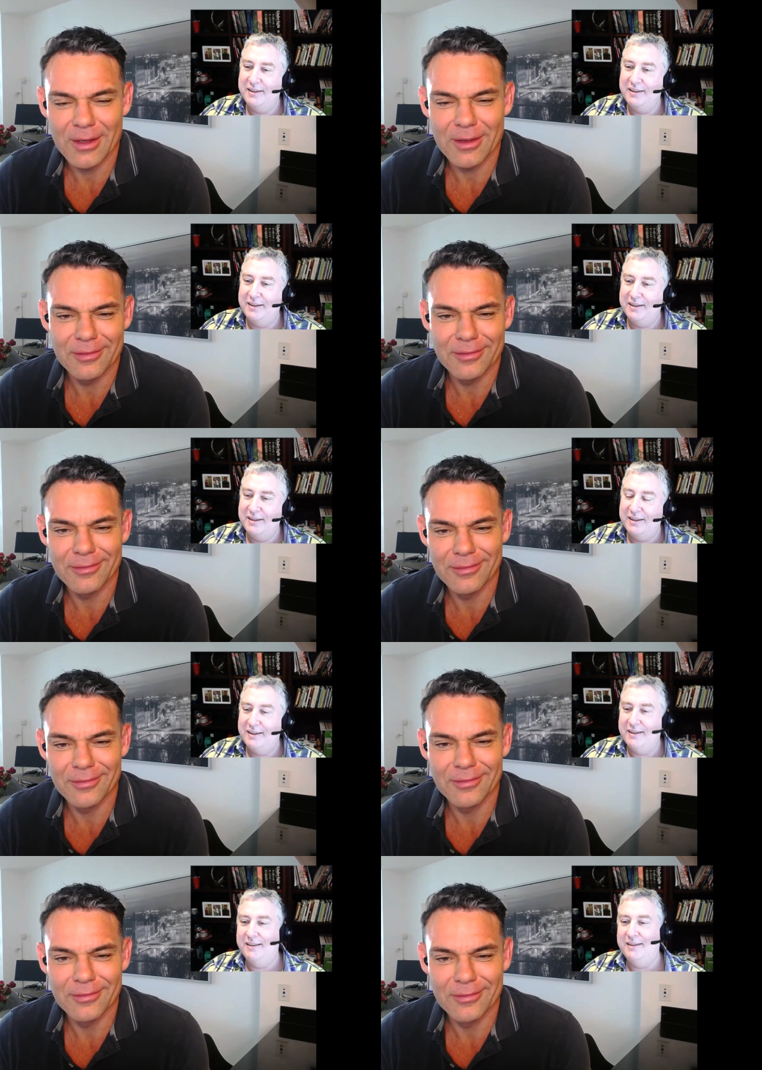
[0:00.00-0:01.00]
Speaker 1: Yeah,
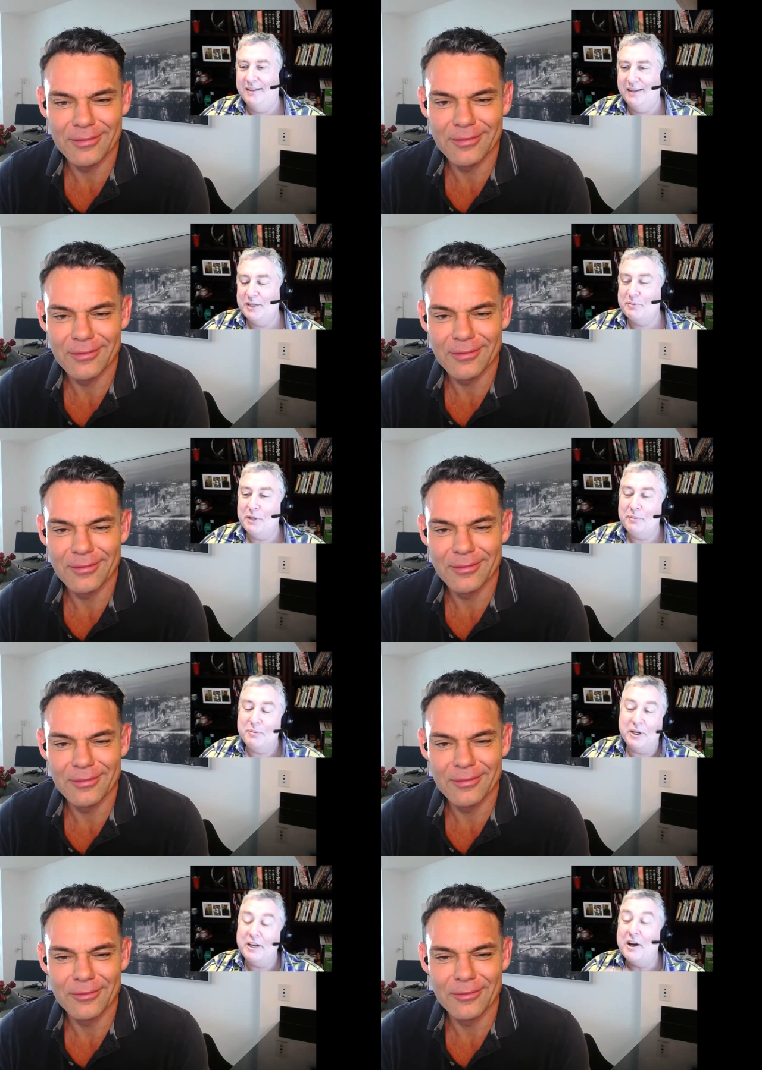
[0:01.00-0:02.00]
that's pretty
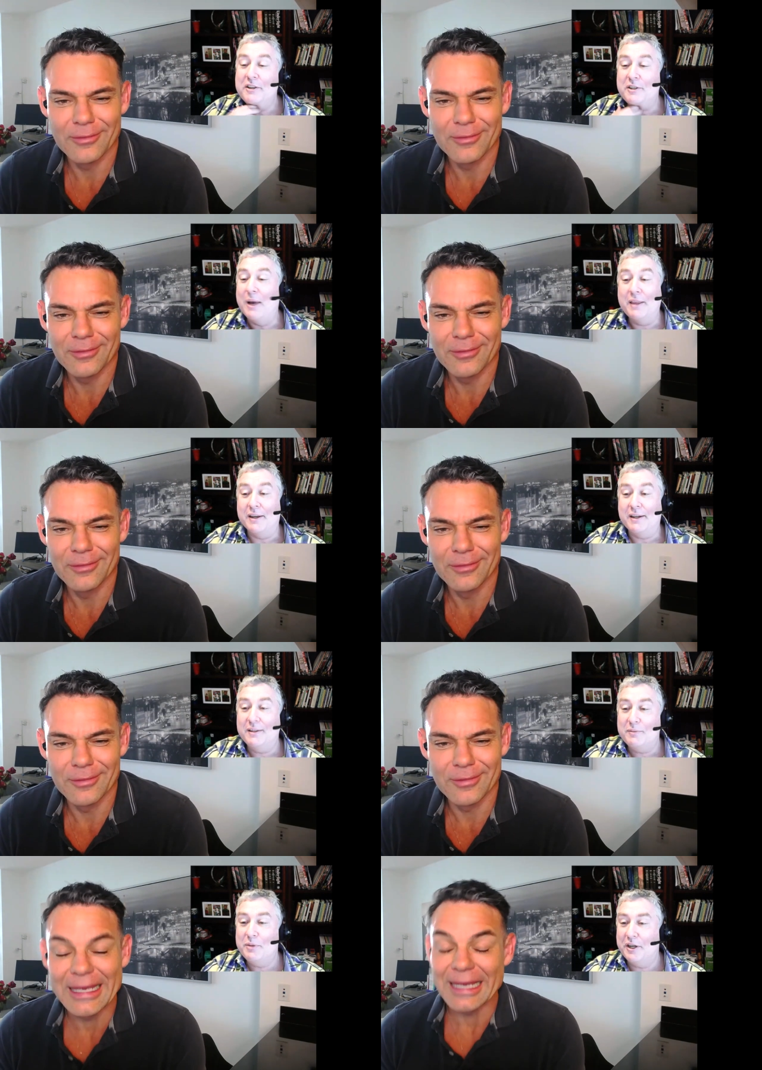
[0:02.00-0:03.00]
pretty awesome, I think.
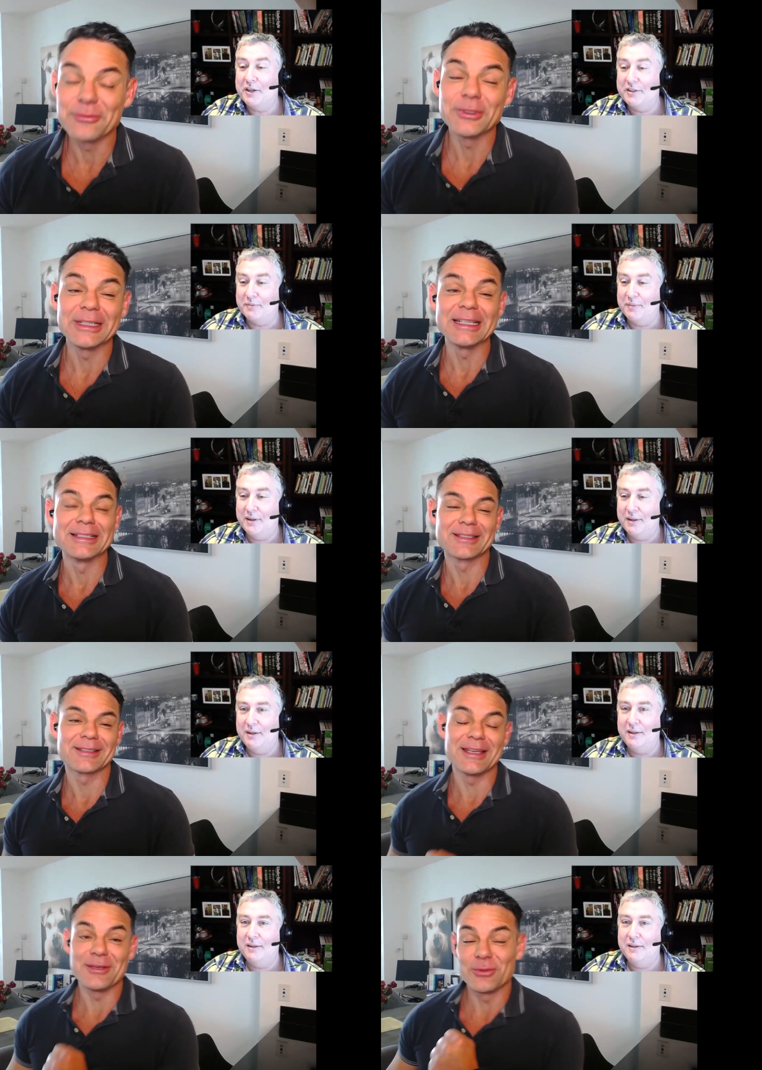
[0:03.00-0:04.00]
Speaker 2: Pretty yeah, awesome. it really
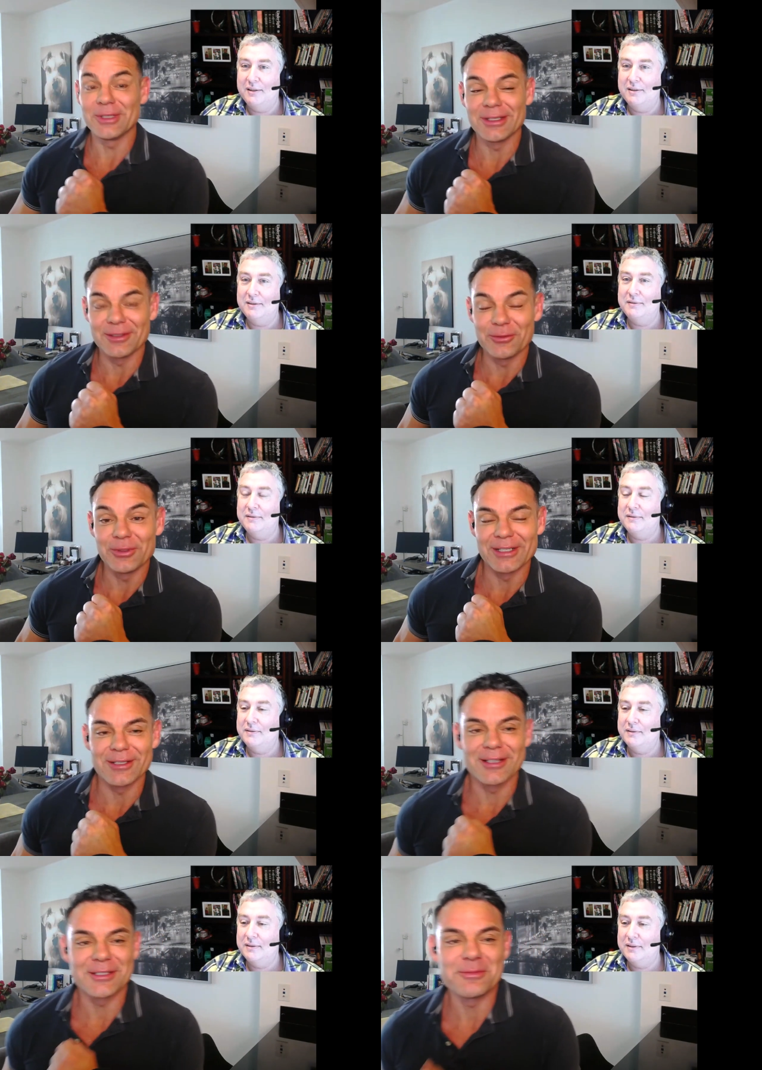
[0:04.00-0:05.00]
is. It really it really is
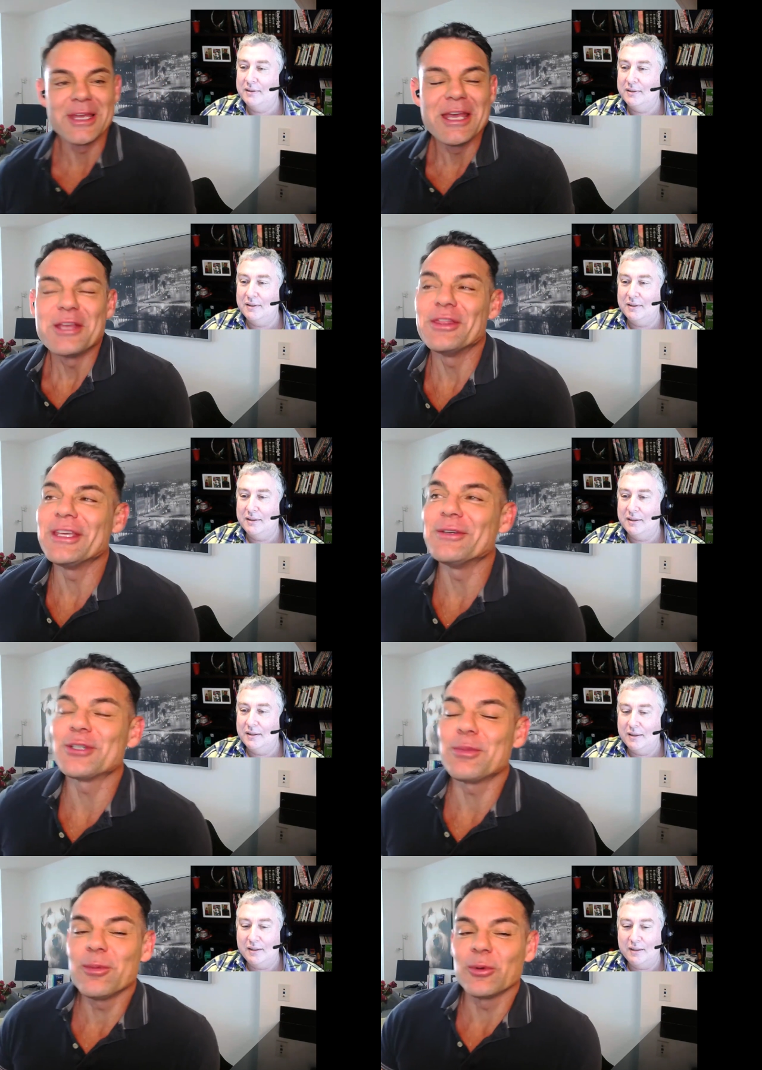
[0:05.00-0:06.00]
awesome. The,
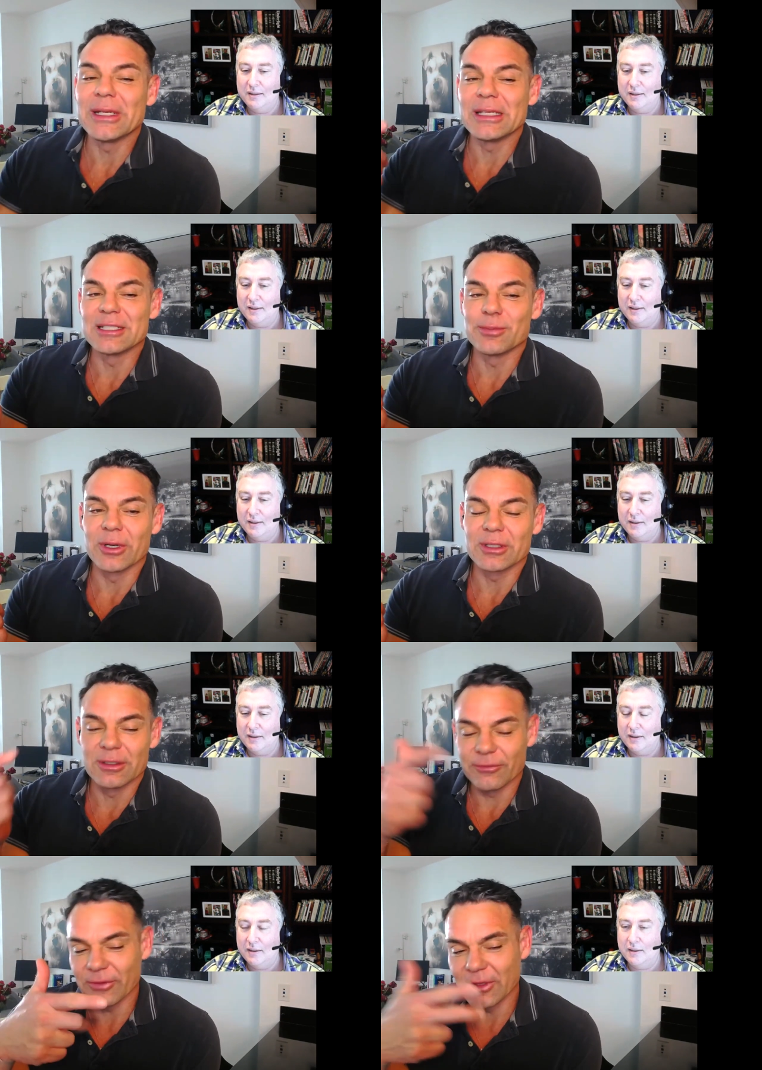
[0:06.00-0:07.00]
so people reading this book,
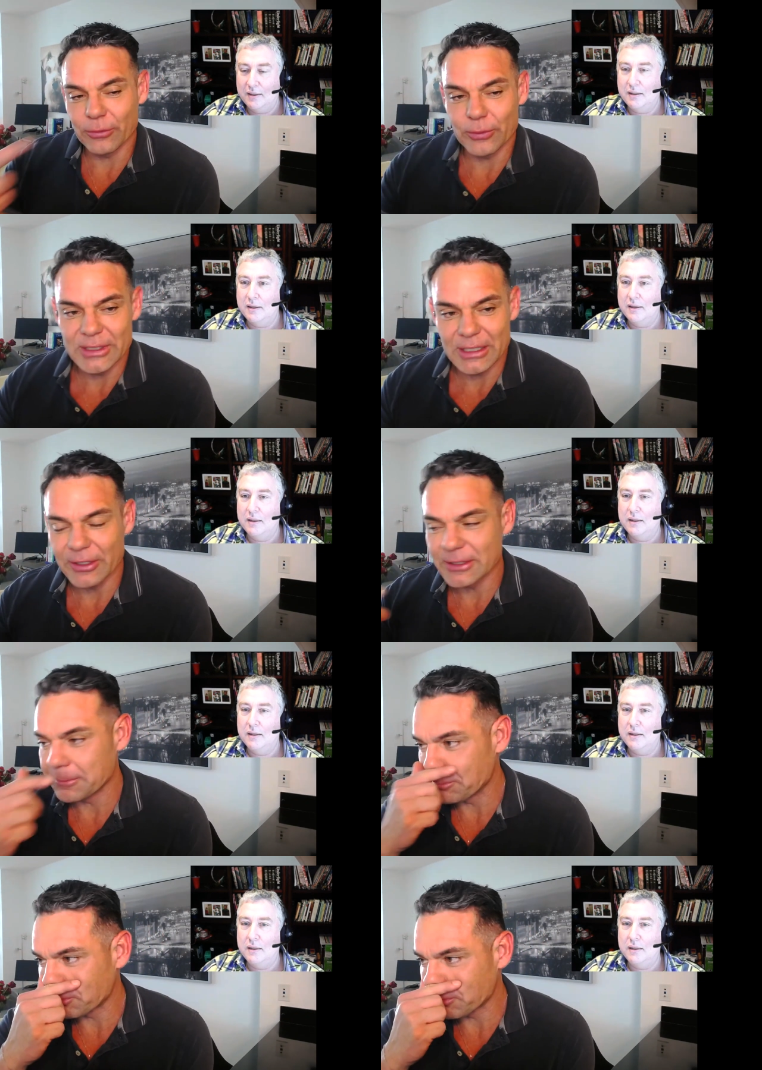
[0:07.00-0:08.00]
the, the three series,